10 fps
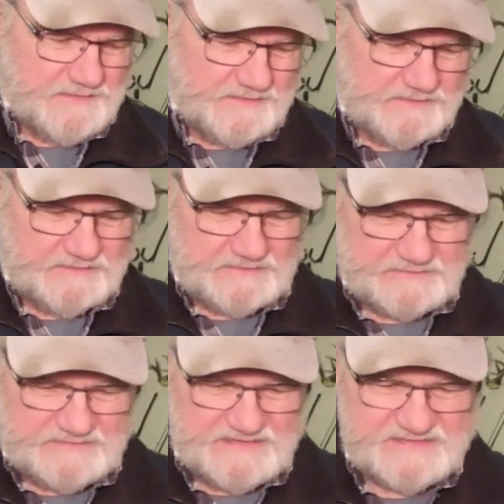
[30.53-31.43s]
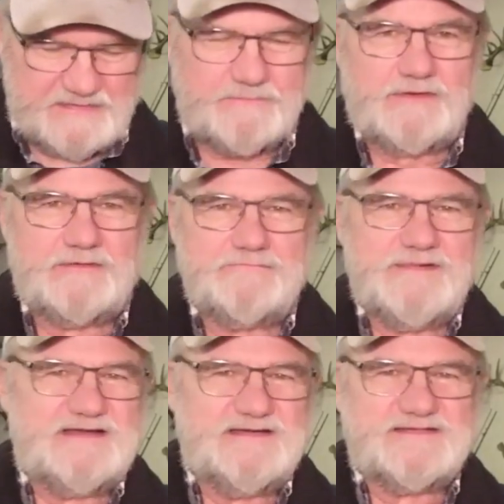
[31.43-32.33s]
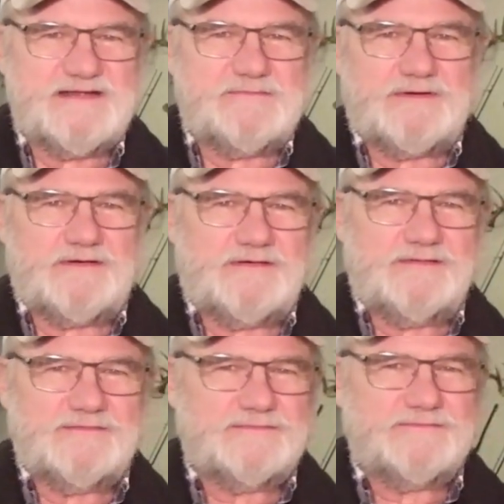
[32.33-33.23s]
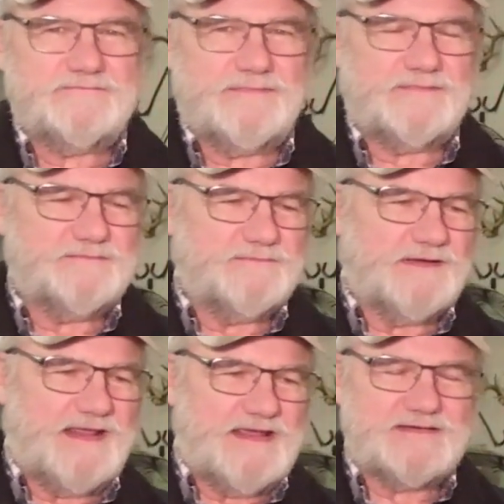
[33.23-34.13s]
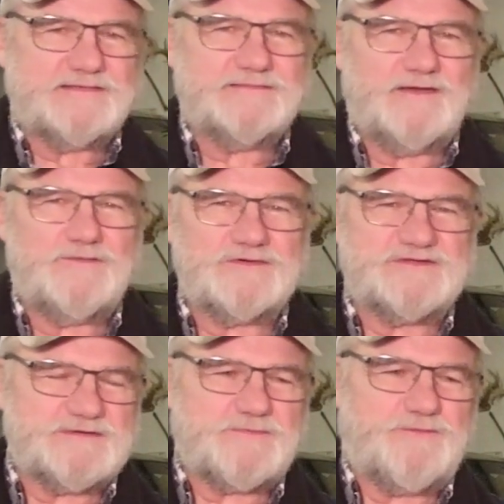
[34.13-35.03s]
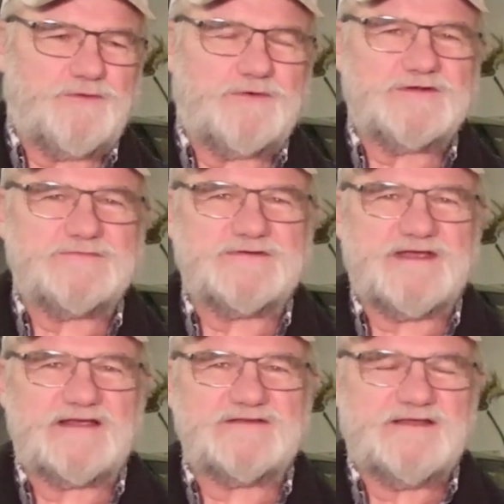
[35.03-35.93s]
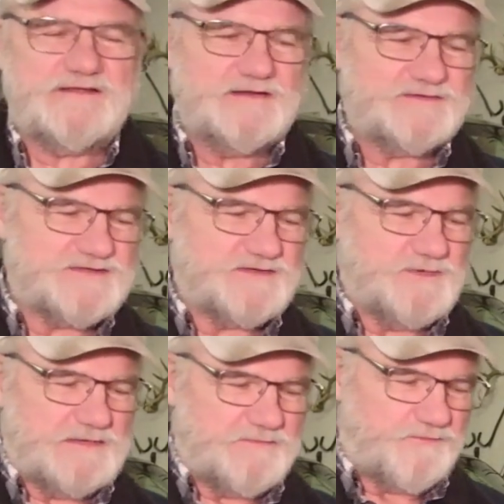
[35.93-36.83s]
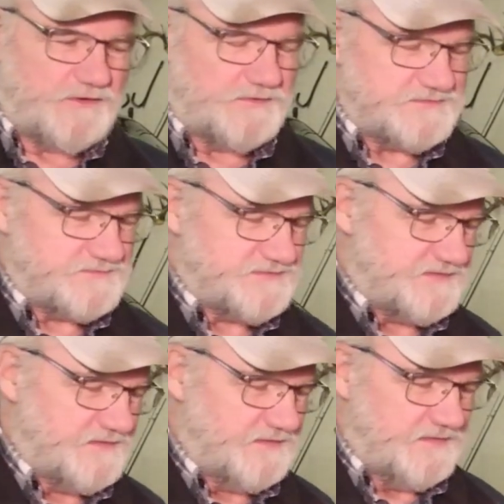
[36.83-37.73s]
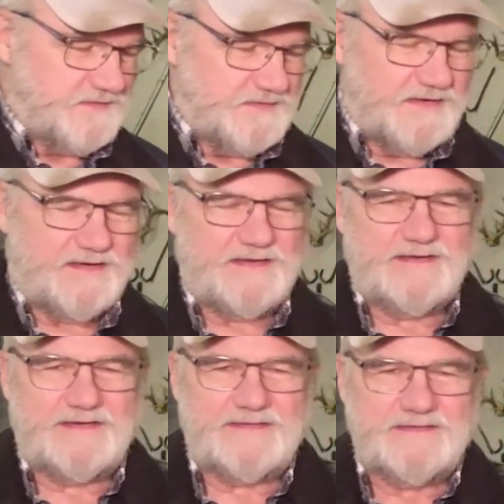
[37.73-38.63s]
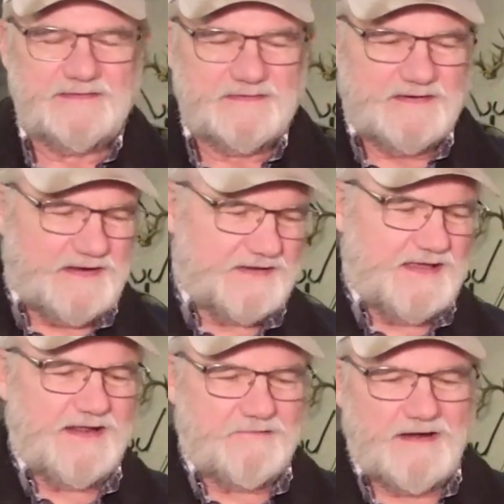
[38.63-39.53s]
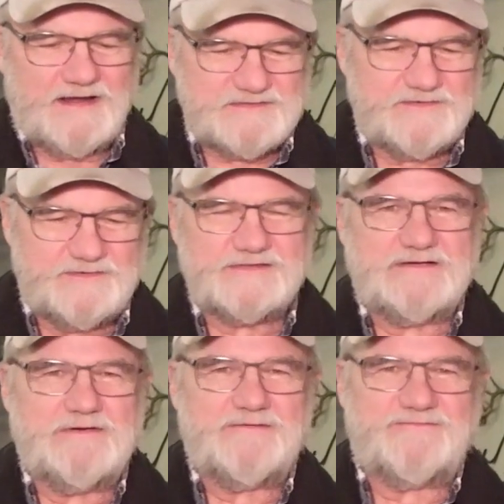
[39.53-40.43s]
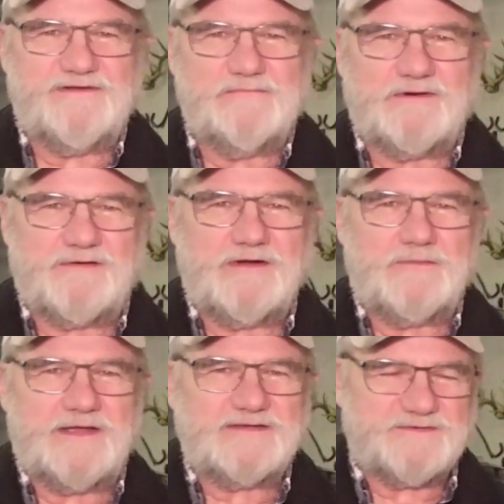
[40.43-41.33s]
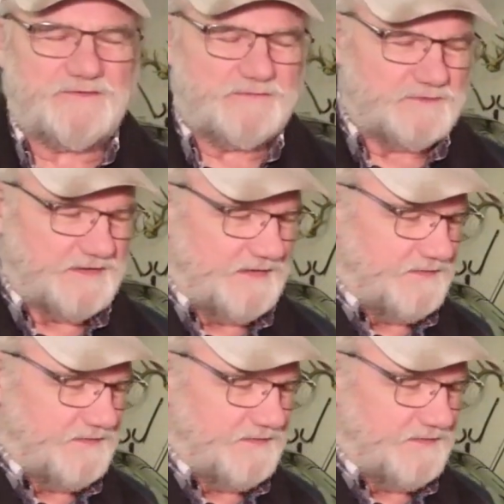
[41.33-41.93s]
Mid-December, late. No, it was just before Christmas, actually. Just a week before Christmas. I had a cataract, so I couldn't come out and film it right away. Sorry about that.